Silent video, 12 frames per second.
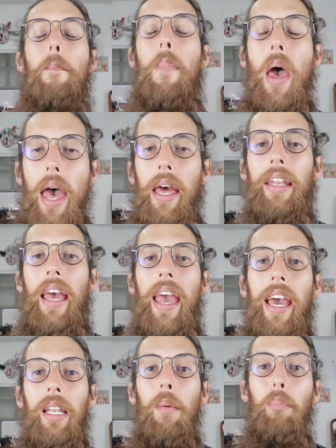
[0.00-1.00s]
bed
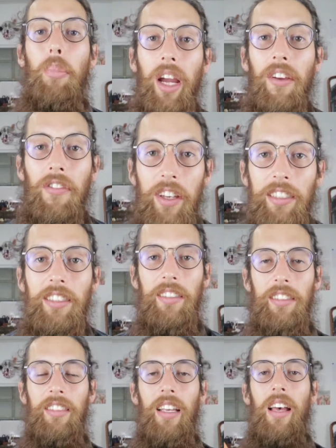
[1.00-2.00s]
and
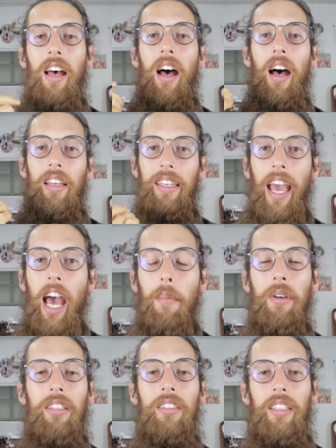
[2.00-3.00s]
breakfasts,
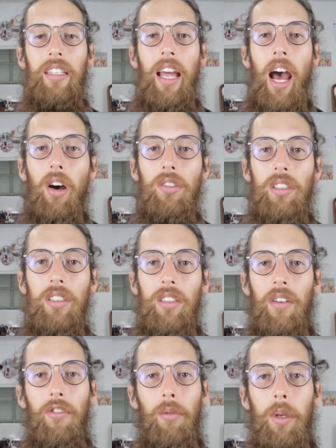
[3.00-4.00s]
cabins and houses
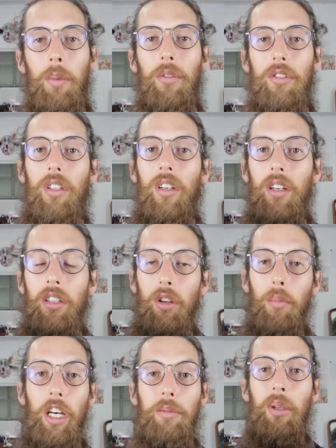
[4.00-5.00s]
for people
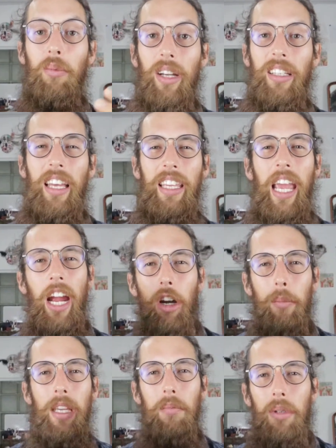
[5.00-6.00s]
to, possibly rent,
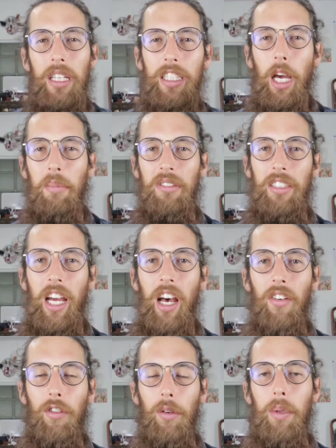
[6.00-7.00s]
Airbnb type of
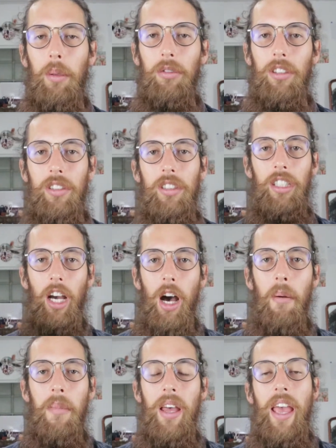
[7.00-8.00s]
style, for people just to
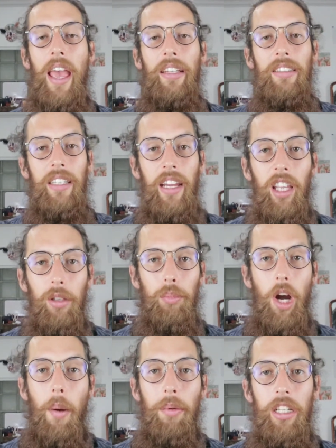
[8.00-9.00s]
come and stay on the
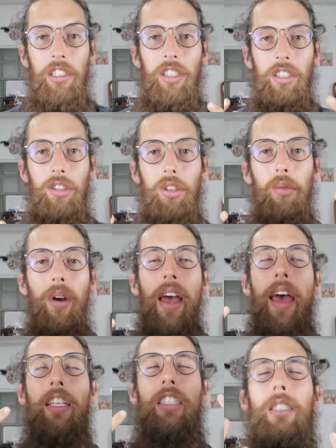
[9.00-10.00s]
property just to
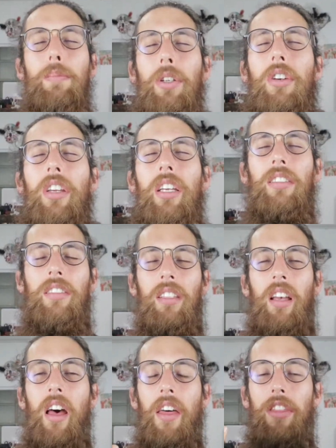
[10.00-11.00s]
experience
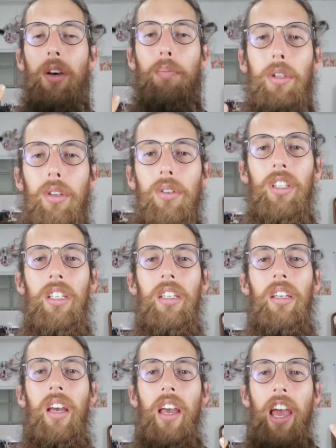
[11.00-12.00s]
the
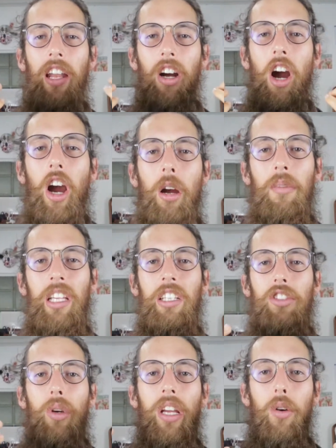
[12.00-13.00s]
beauty and harmony
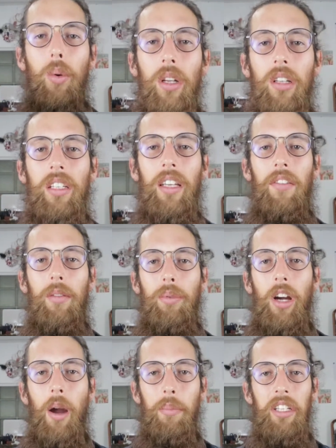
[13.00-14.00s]
and tranquility of the
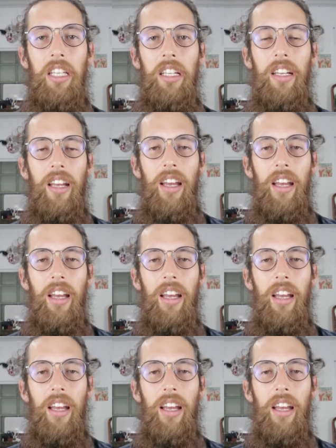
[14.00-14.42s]
property.